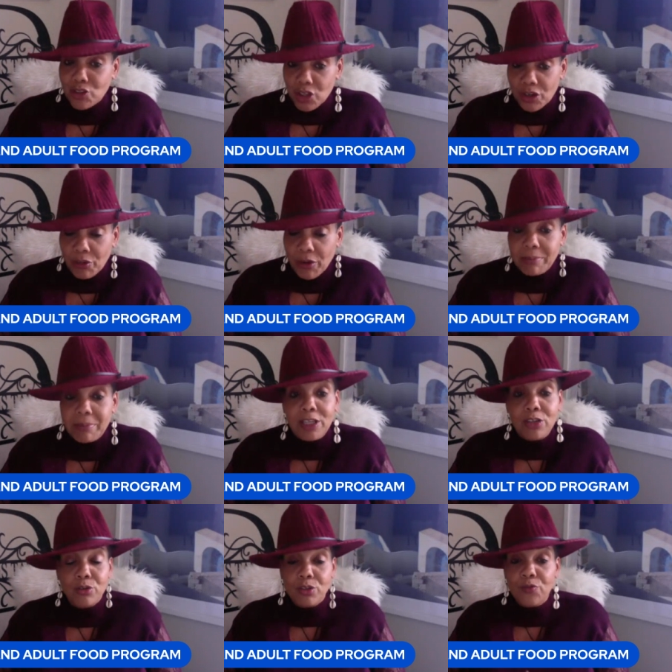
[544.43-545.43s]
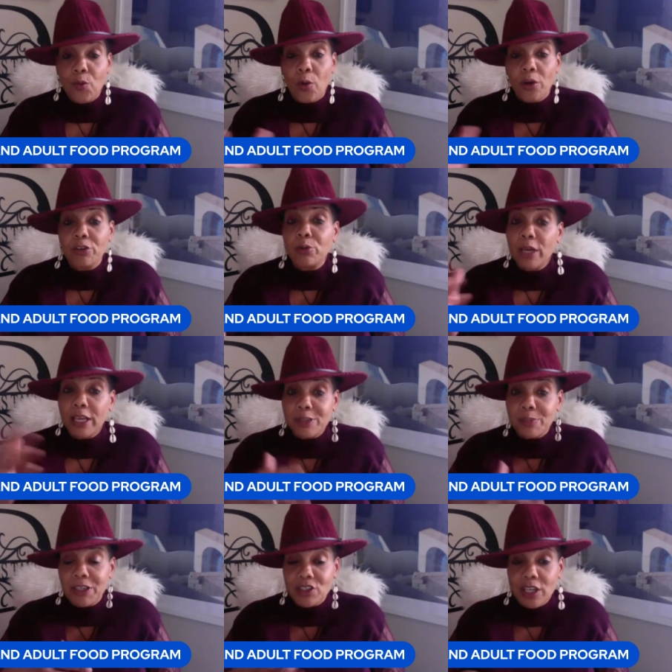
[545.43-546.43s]
generate menus for you,
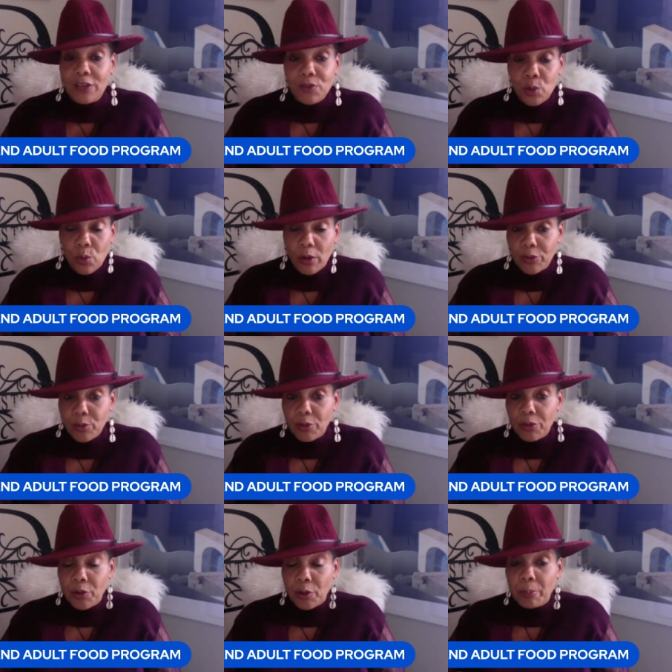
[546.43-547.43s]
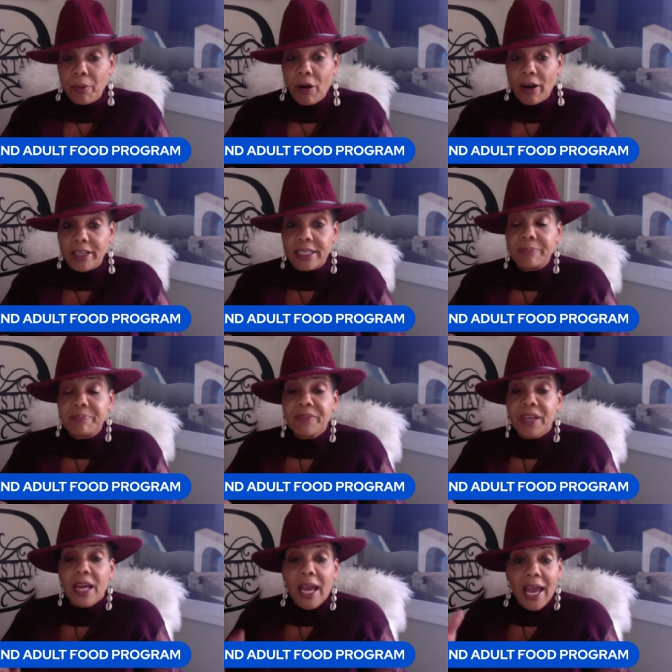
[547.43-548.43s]
especially if you're going through a third party.
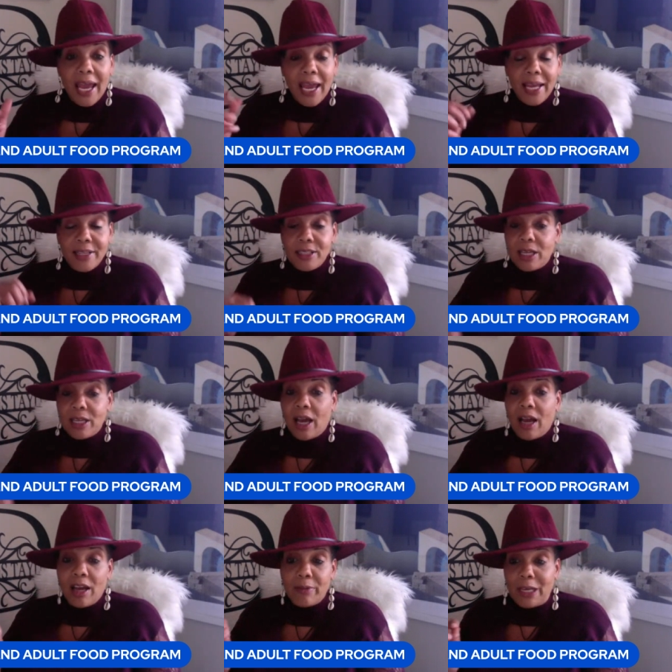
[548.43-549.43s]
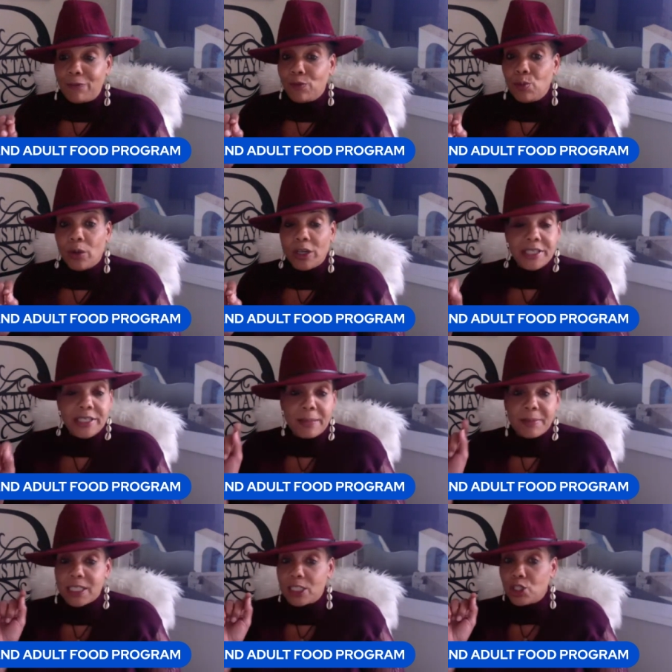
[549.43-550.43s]
And uh, if you want to
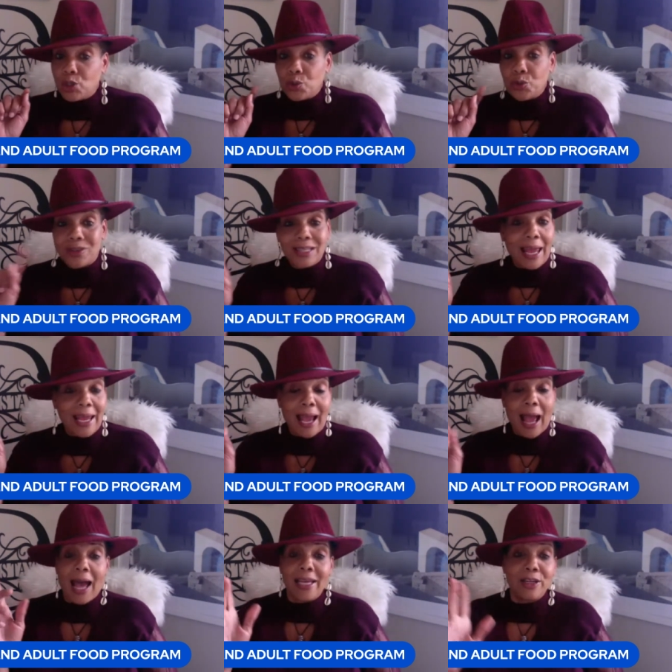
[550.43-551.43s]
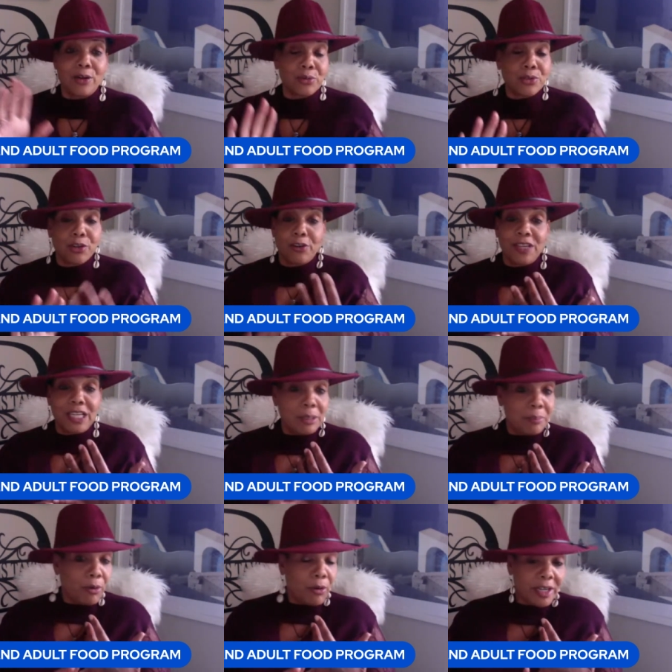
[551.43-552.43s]
substitutes, like I don't serve any
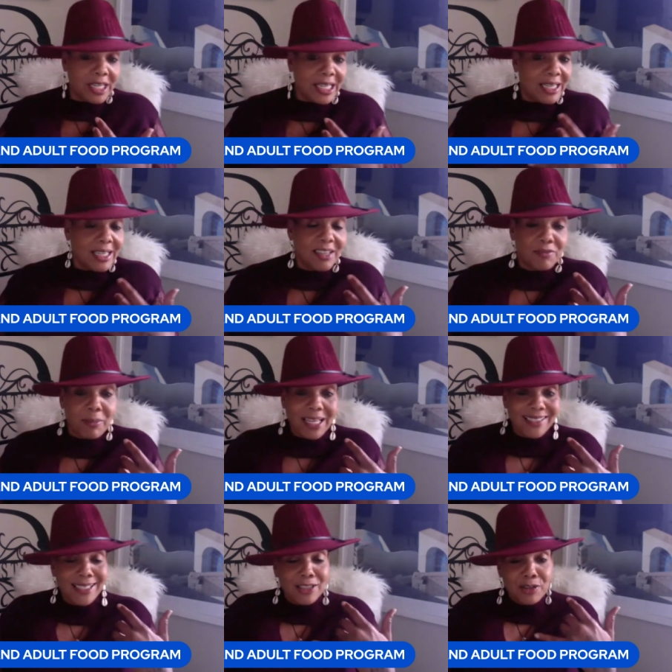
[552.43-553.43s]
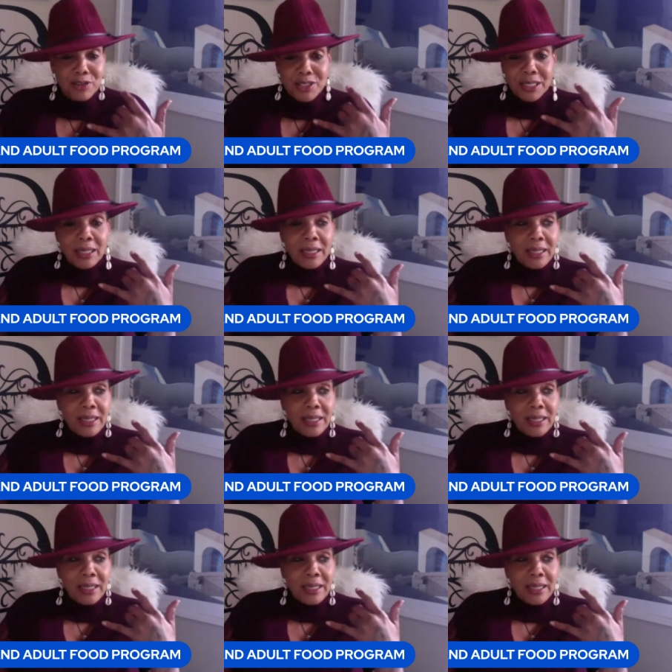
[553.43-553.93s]
pork in any of my centers.